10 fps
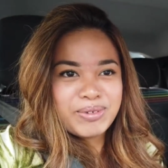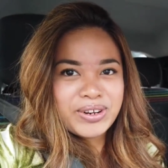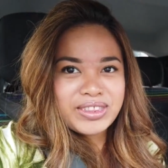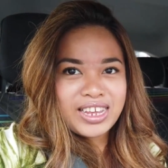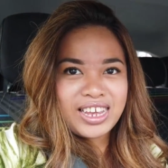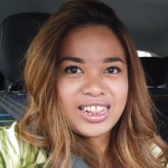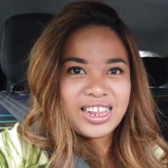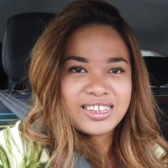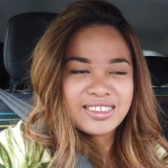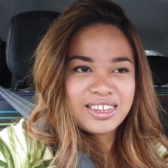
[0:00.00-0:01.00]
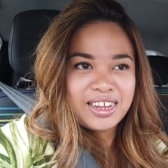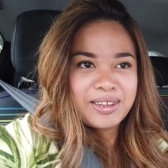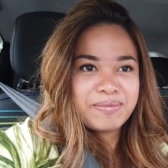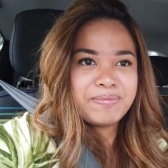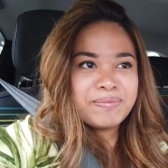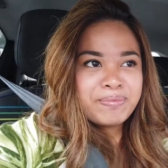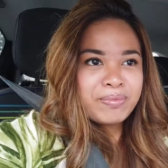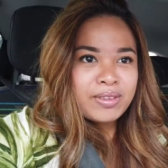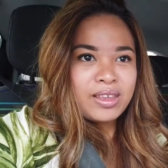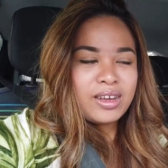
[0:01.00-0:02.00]
birthday, and last time,
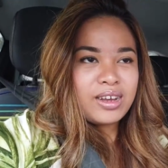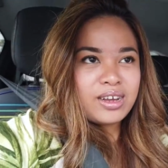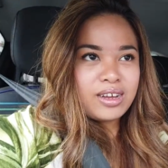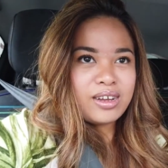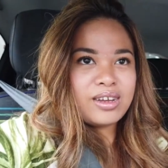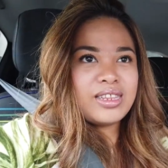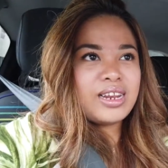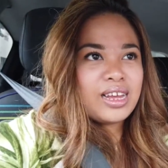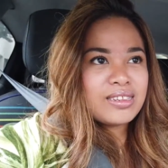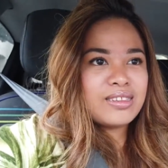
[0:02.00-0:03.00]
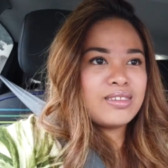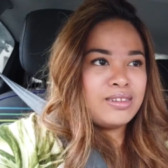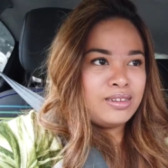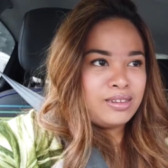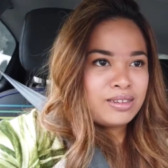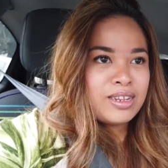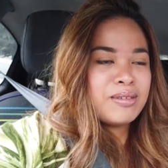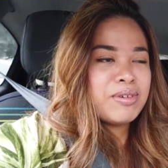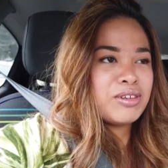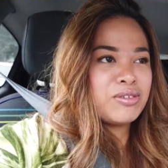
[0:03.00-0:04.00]
the last
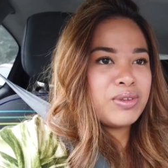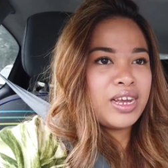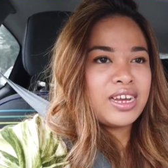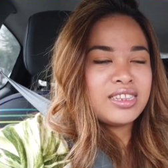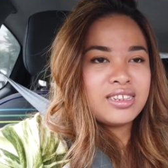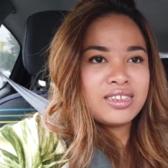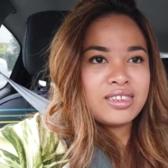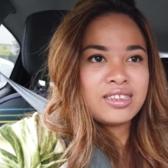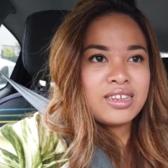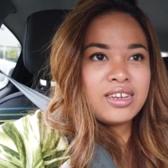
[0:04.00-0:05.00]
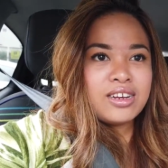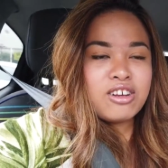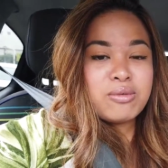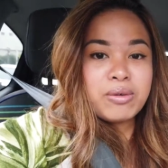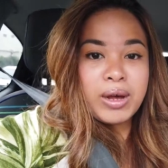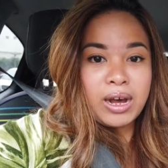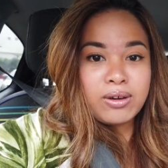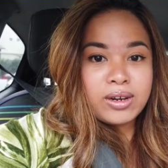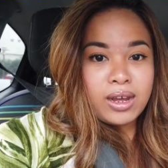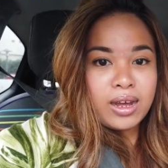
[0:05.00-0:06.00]
celebration we had is gumawa
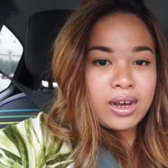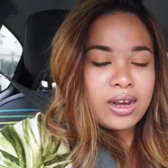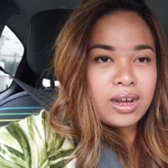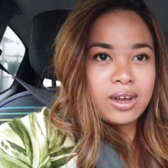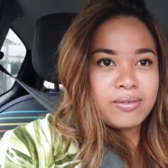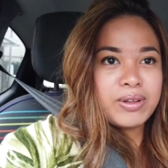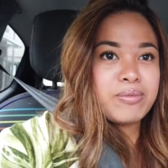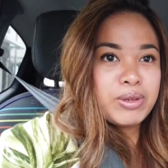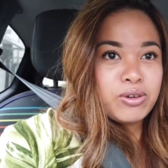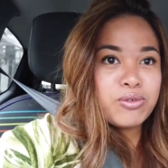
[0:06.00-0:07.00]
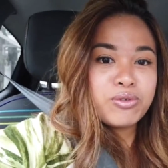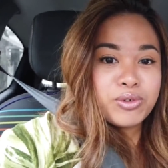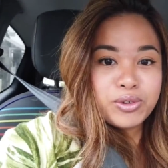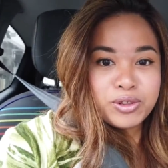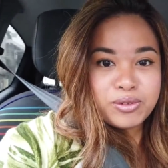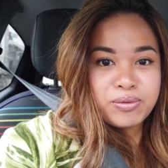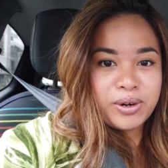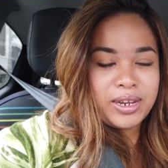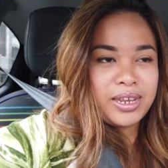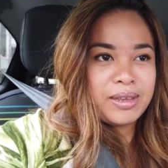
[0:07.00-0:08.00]
ako ng Filipino food
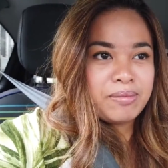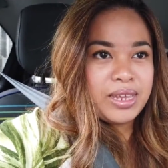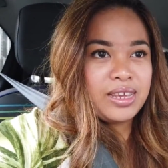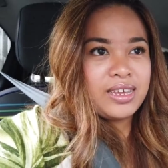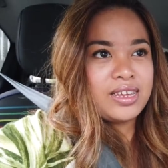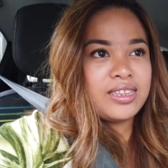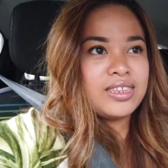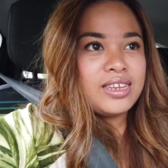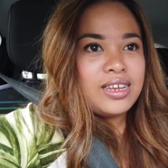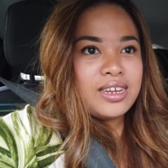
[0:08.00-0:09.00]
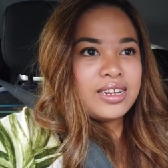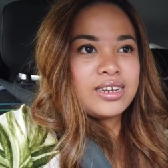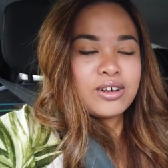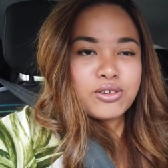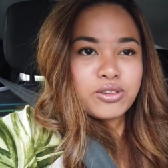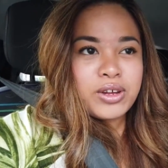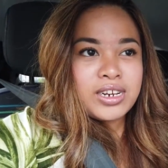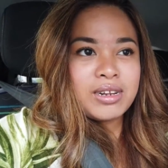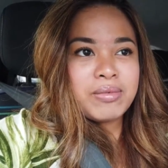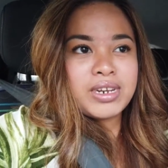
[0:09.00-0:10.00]
for him, and
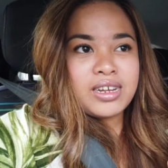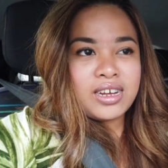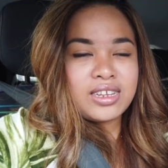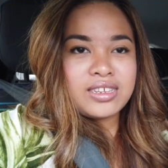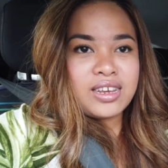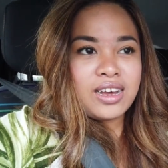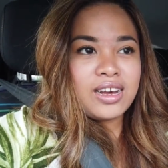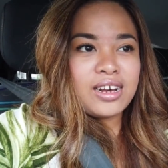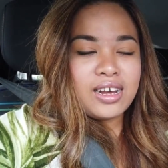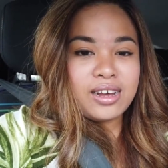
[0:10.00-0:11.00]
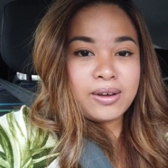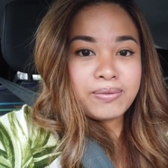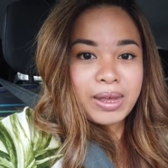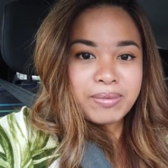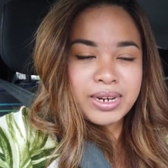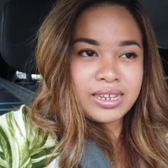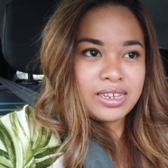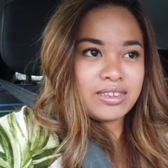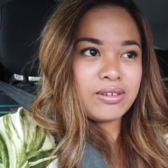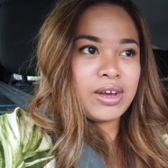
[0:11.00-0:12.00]
nagustuhan naman ng kanyang
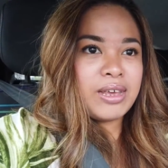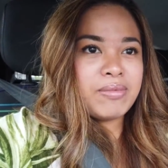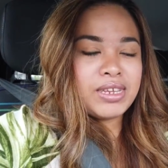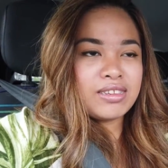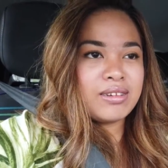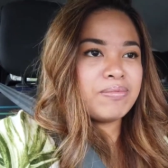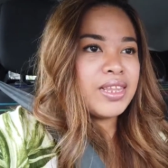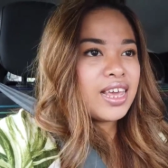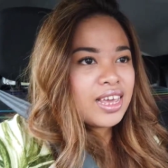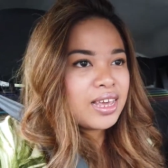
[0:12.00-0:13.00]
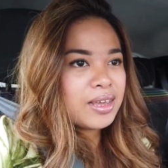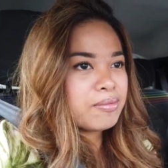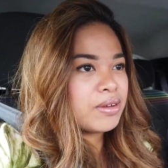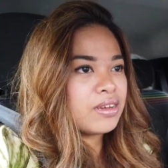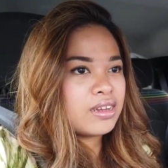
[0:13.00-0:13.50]
family. So I make some nem,